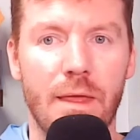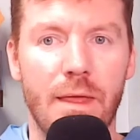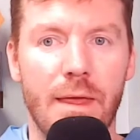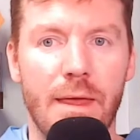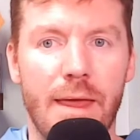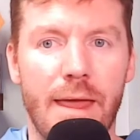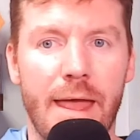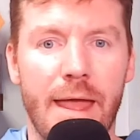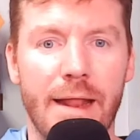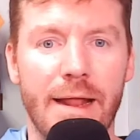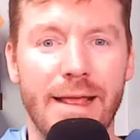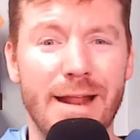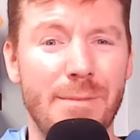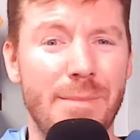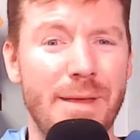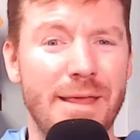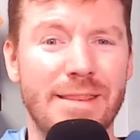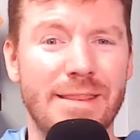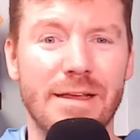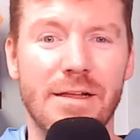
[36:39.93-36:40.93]
And I got to
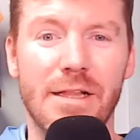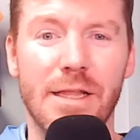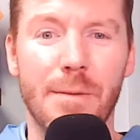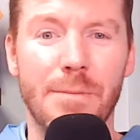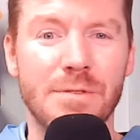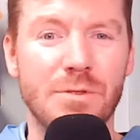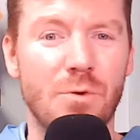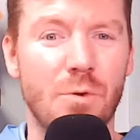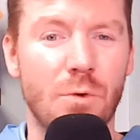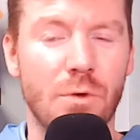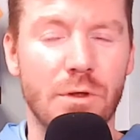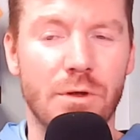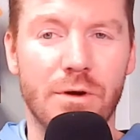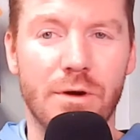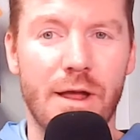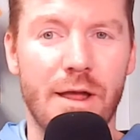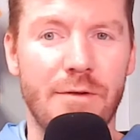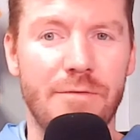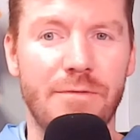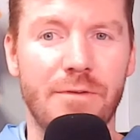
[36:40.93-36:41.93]
make the clips cooler.
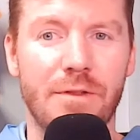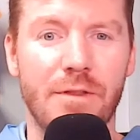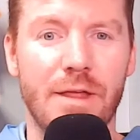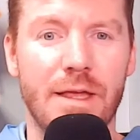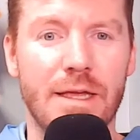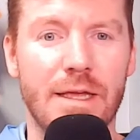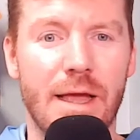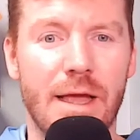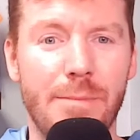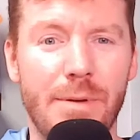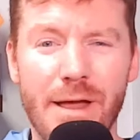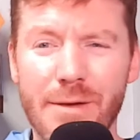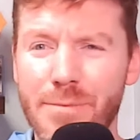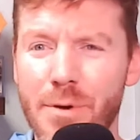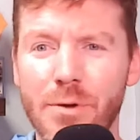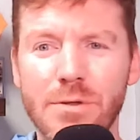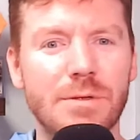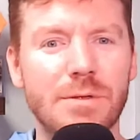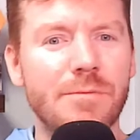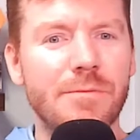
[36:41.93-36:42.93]
I feel like I
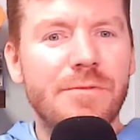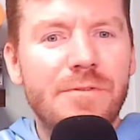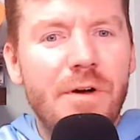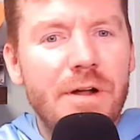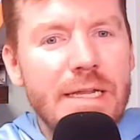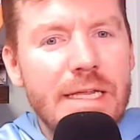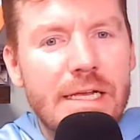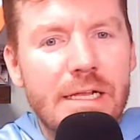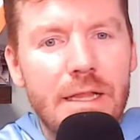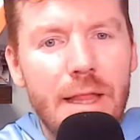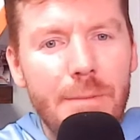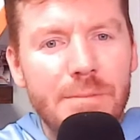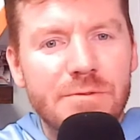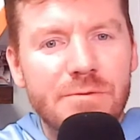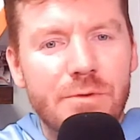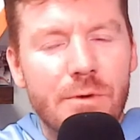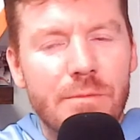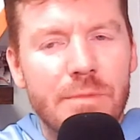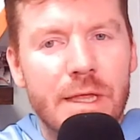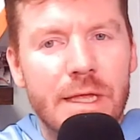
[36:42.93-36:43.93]
post some funny clips
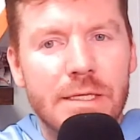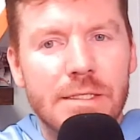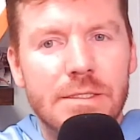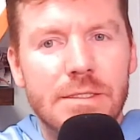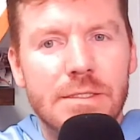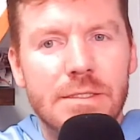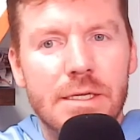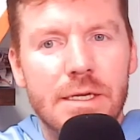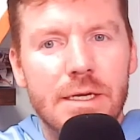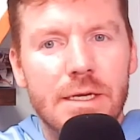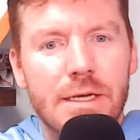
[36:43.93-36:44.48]
from this,